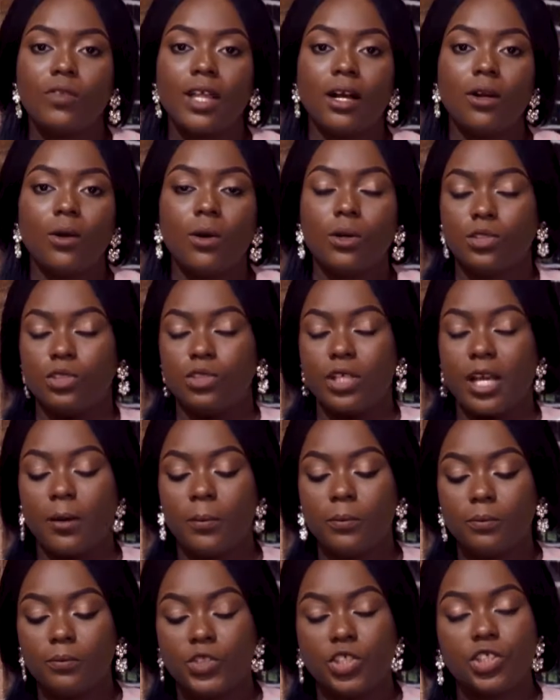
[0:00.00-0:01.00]

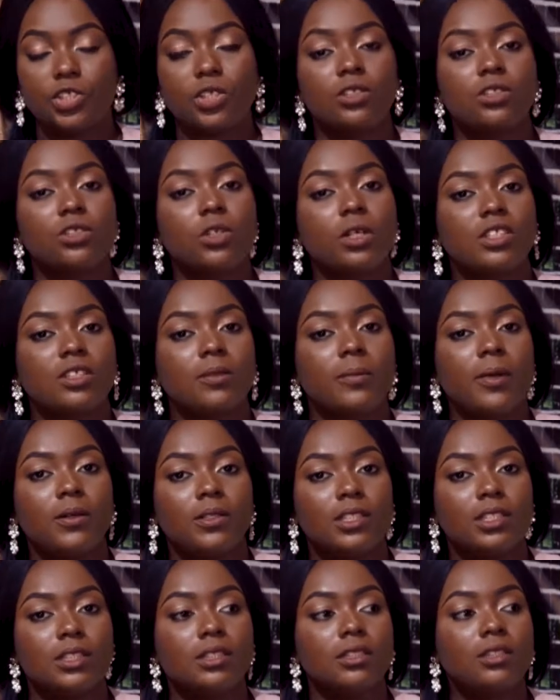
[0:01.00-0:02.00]
that Jesus talks
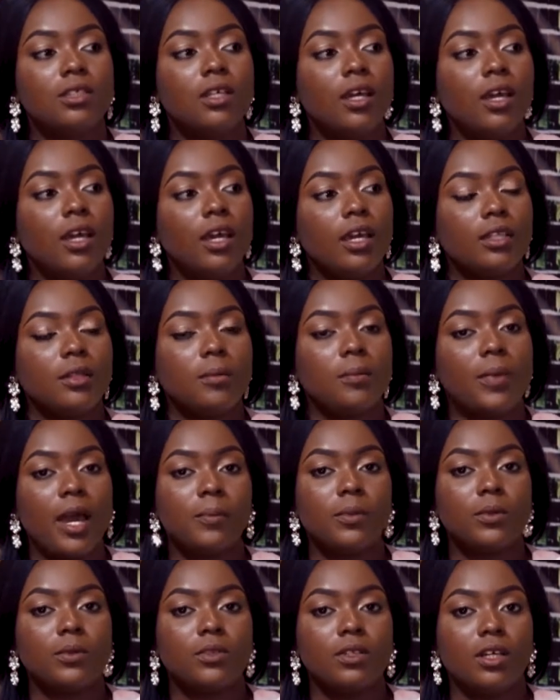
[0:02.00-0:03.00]
about in the
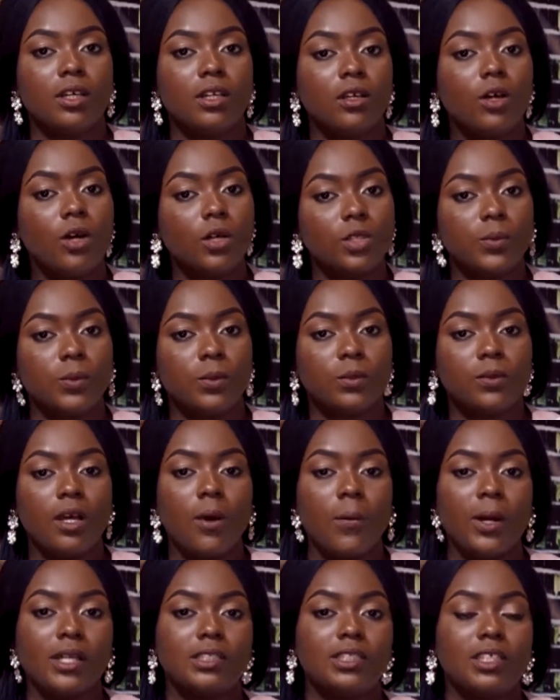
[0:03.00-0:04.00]
Bible, in the gospel,
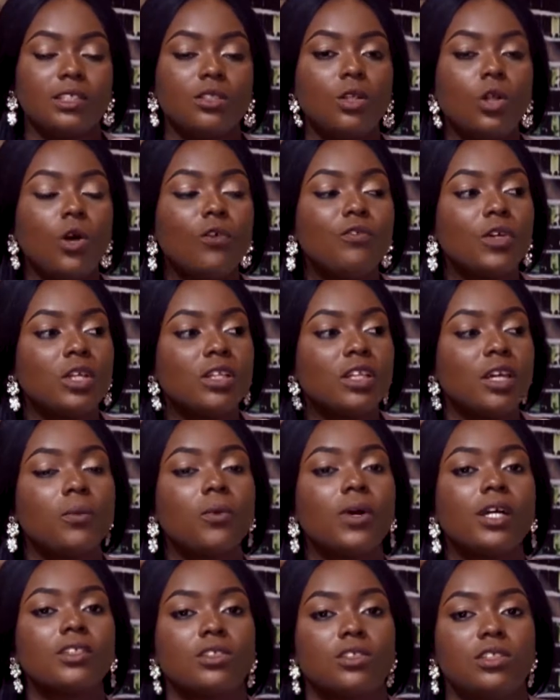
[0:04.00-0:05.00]
when he says love your
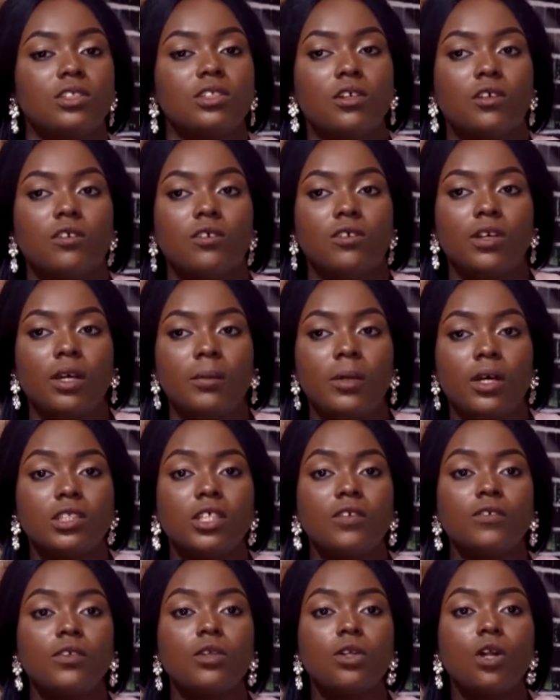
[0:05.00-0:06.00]
neighbor as yourself. Because
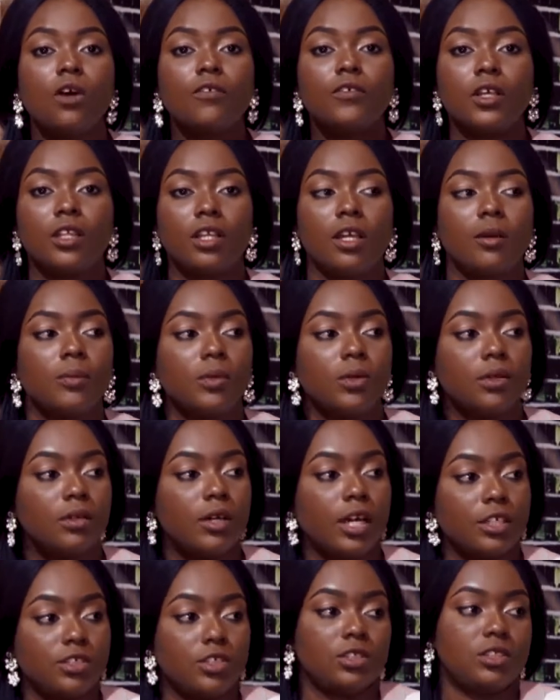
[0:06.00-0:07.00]
if you love your neighbor
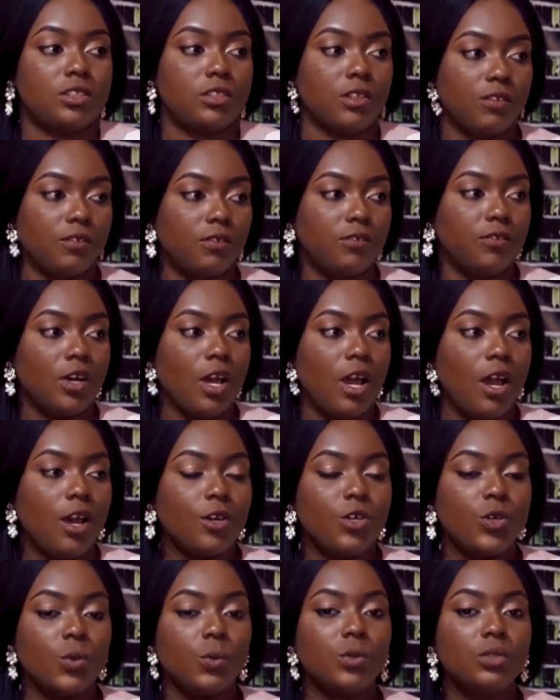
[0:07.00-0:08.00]
as yourself,
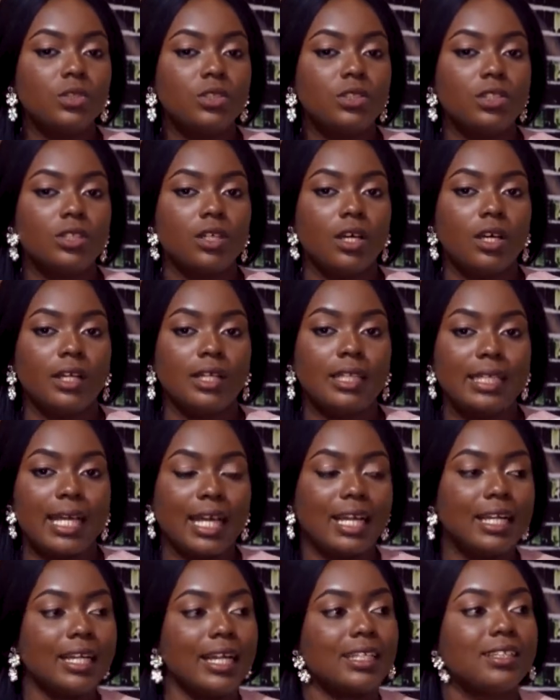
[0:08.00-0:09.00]
you won't
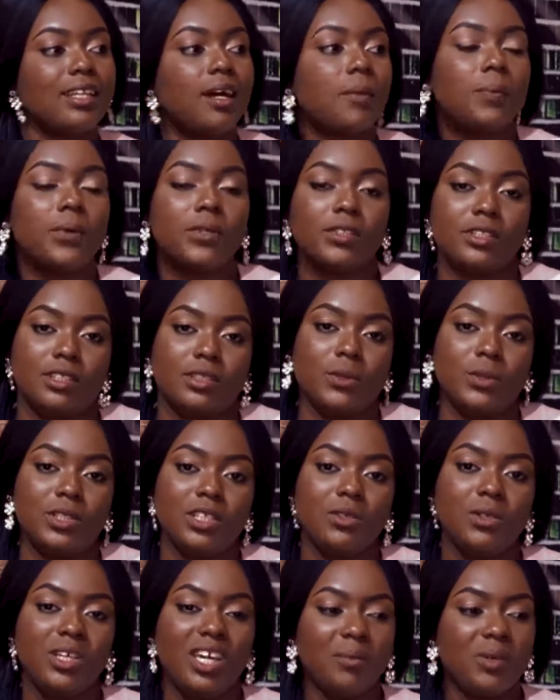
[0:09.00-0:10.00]
neglect that person or say,
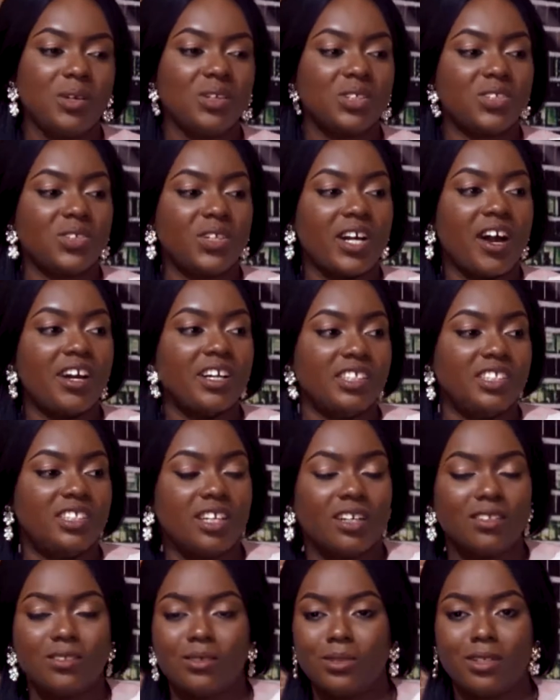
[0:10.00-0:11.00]
okay, because you're carrying a
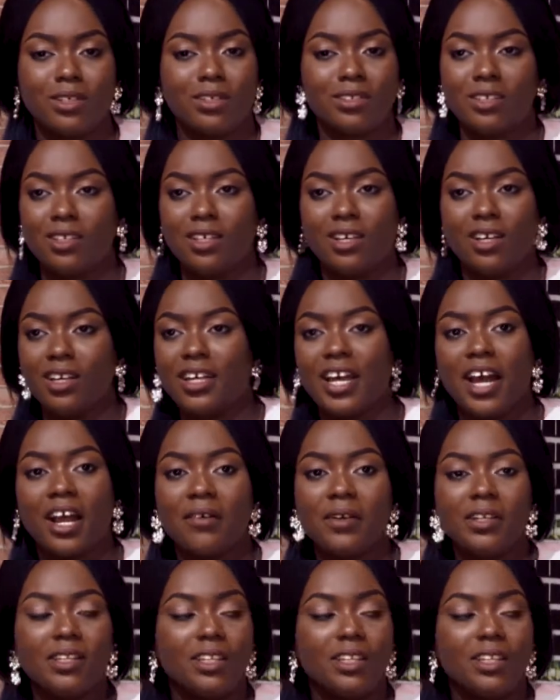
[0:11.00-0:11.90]
child, oh God, carry